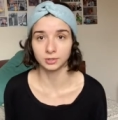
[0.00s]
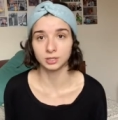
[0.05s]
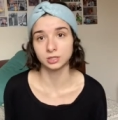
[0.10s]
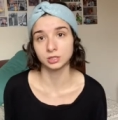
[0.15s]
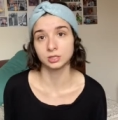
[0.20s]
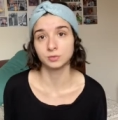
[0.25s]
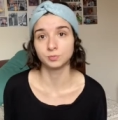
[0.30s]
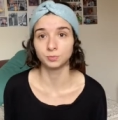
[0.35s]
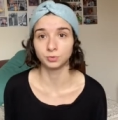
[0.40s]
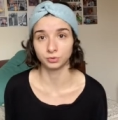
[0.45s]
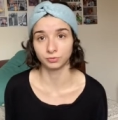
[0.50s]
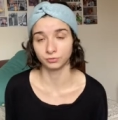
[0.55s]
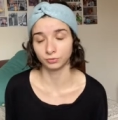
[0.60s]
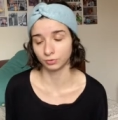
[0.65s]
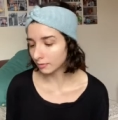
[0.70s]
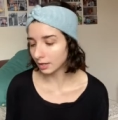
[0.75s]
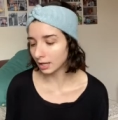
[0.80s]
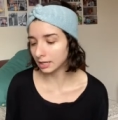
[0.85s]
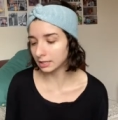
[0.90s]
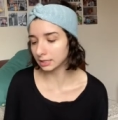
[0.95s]
It's just
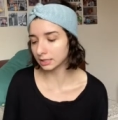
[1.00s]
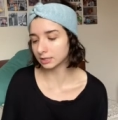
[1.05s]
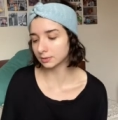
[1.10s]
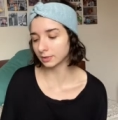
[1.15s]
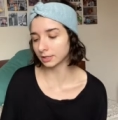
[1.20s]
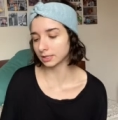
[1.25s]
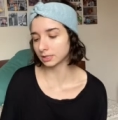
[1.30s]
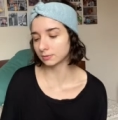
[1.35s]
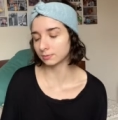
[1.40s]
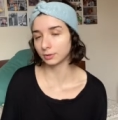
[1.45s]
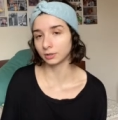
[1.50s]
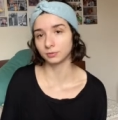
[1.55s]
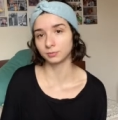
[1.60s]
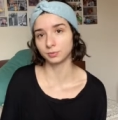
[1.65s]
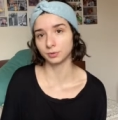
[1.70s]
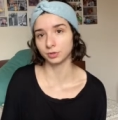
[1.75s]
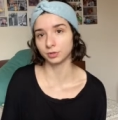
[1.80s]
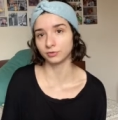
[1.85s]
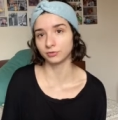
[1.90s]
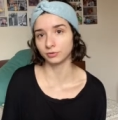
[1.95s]
beautiful. And that's why I spell it
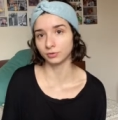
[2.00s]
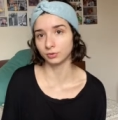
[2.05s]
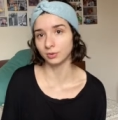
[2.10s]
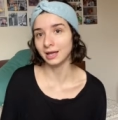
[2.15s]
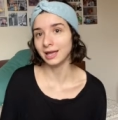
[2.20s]
beautiful.